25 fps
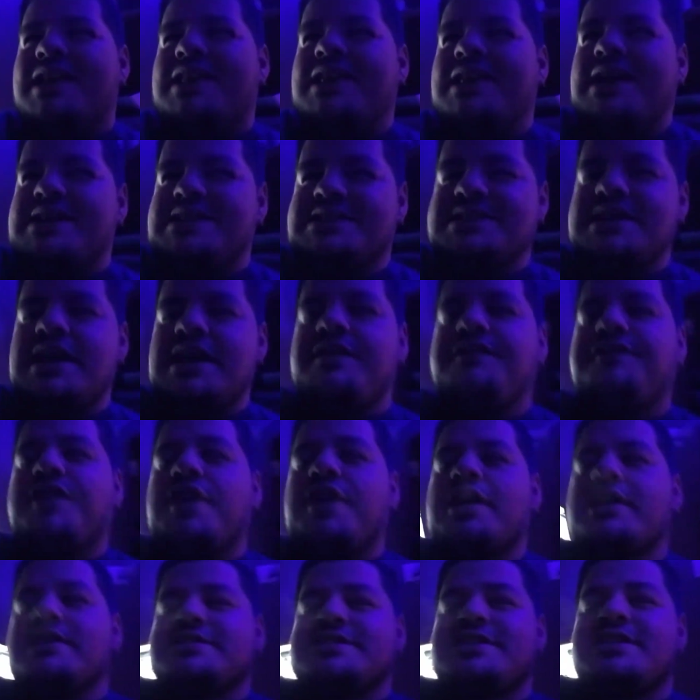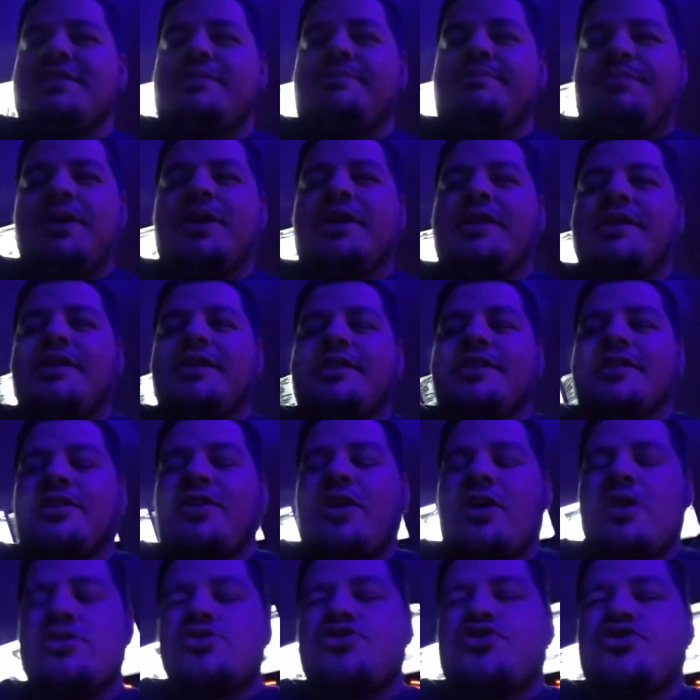had like save files built into the
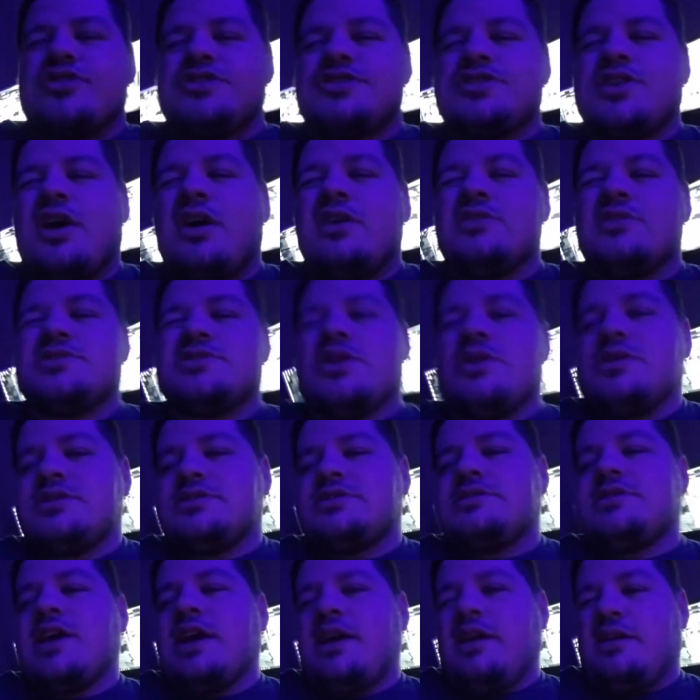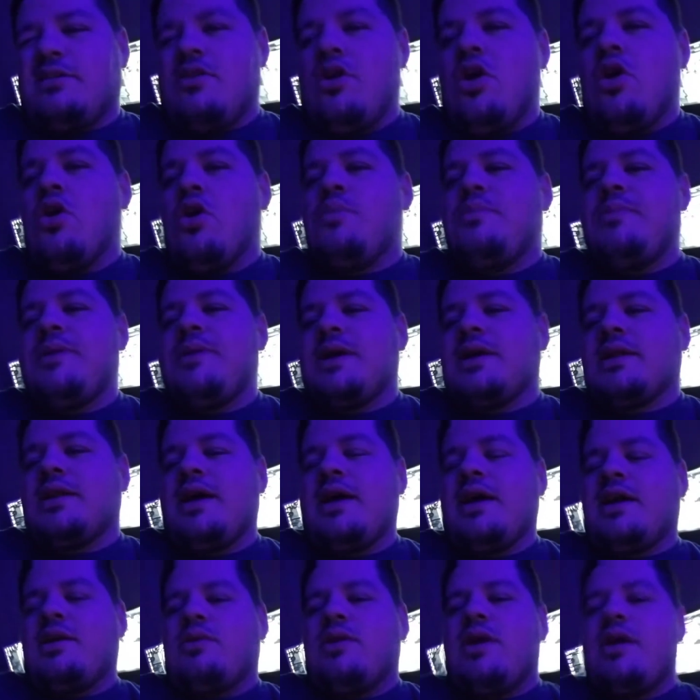cartridge, so I was always like hoping,
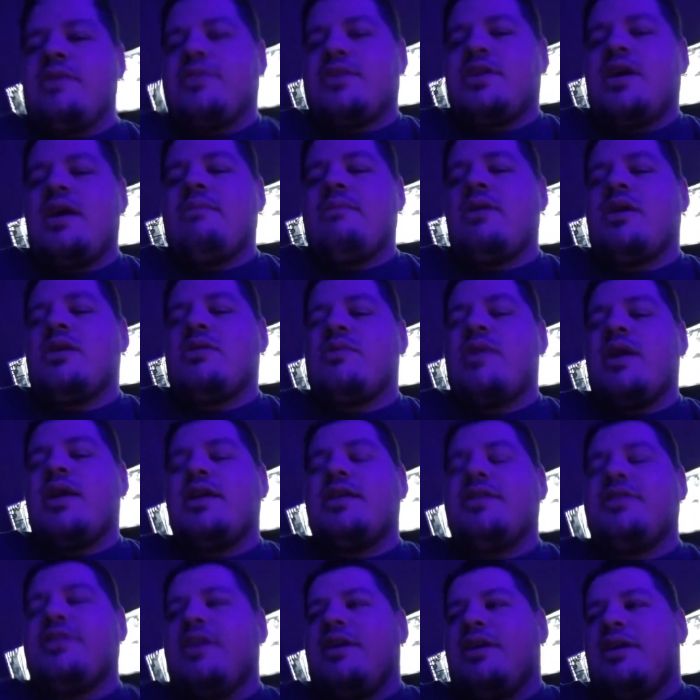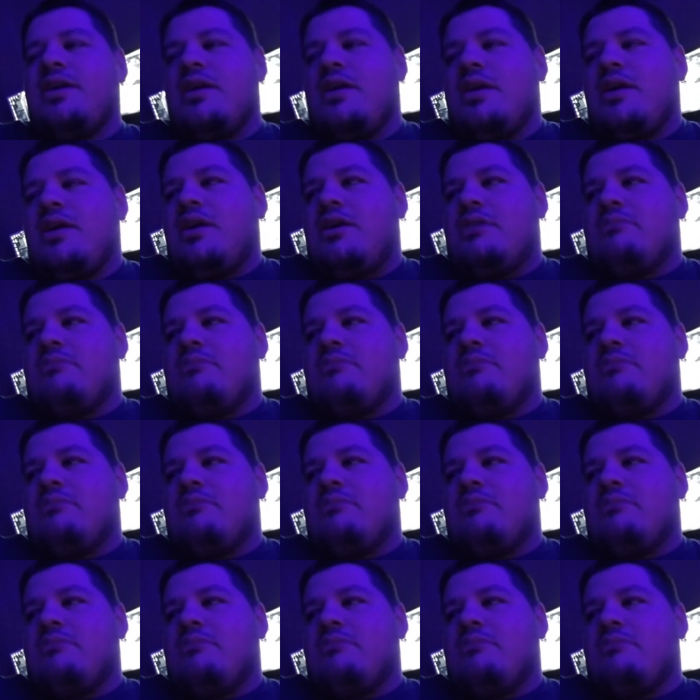like every time I'd rent it, that